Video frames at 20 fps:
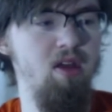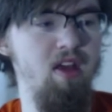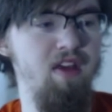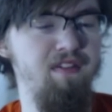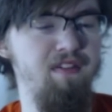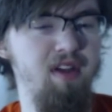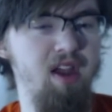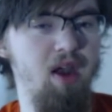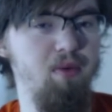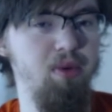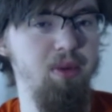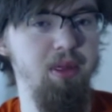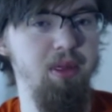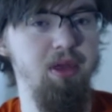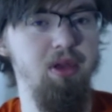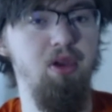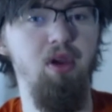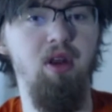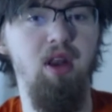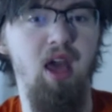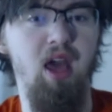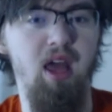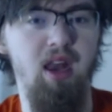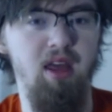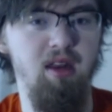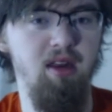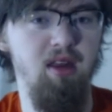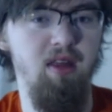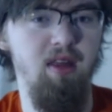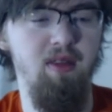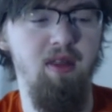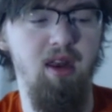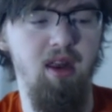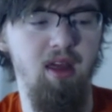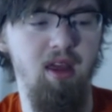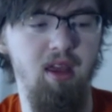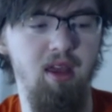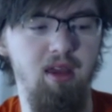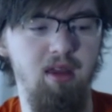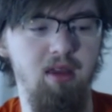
if I got really good at it, and then I,